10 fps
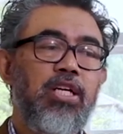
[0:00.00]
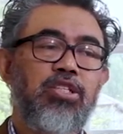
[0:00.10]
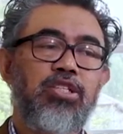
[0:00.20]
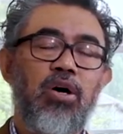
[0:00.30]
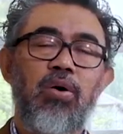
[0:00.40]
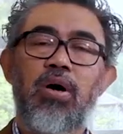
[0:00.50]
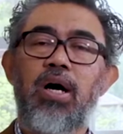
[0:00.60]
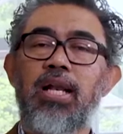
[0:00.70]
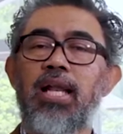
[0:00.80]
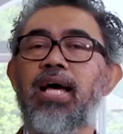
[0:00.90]
So
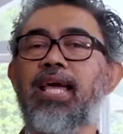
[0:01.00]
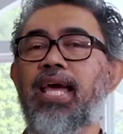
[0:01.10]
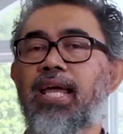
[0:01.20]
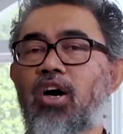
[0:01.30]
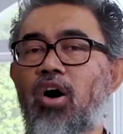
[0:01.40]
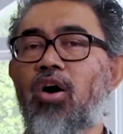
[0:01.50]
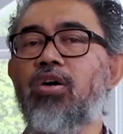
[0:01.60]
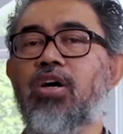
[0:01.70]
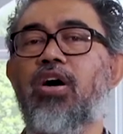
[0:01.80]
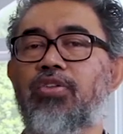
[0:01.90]
again, all
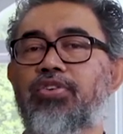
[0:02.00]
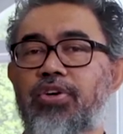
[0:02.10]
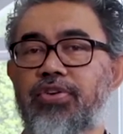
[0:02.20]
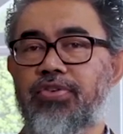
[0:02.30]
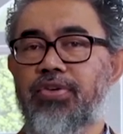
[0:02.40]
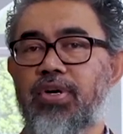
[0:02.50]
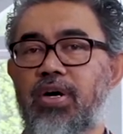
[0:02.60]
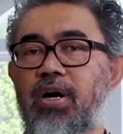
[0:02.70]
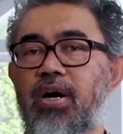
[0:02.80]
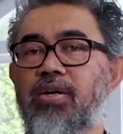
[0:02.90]
cultures
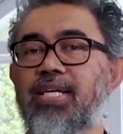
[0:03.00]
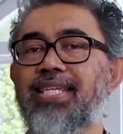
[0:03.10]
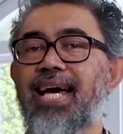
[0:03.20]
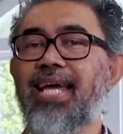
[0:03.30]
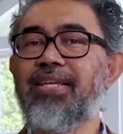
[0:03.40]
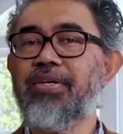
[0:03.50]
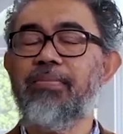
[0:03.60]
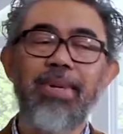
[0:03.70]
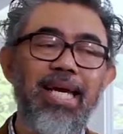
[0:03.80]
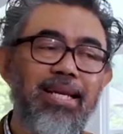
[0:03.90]
are designed to
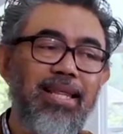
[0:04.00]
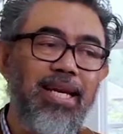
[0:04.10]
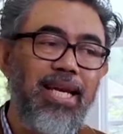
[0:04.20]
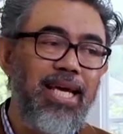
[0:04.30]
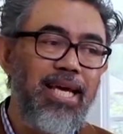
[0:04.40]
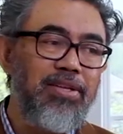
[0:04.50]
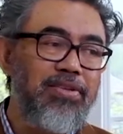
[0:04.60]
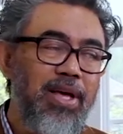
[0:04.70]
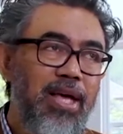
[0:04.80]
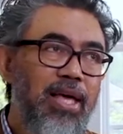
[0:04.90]
meet the needs,